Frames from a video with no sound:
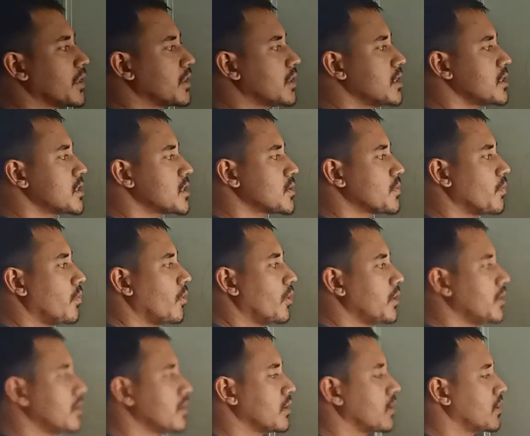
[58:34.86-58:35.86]
at this
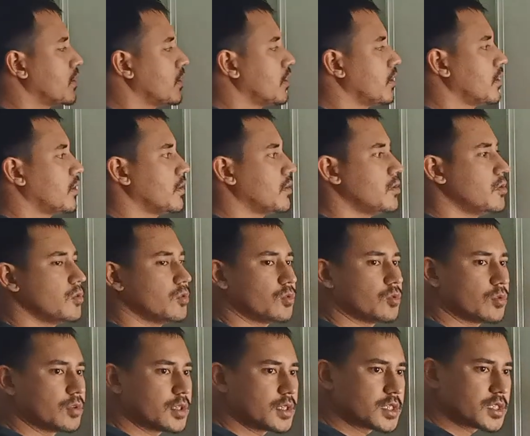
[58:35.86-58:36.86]
point
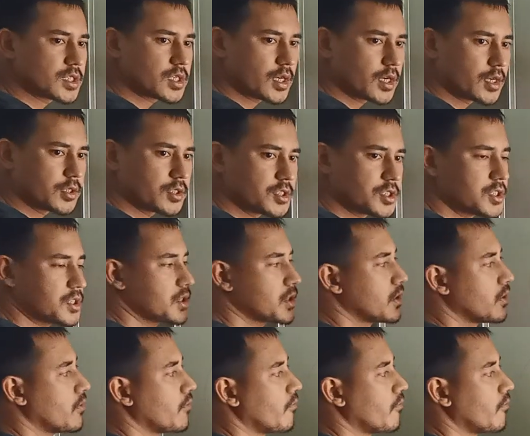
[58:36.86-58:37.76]
due to this charge?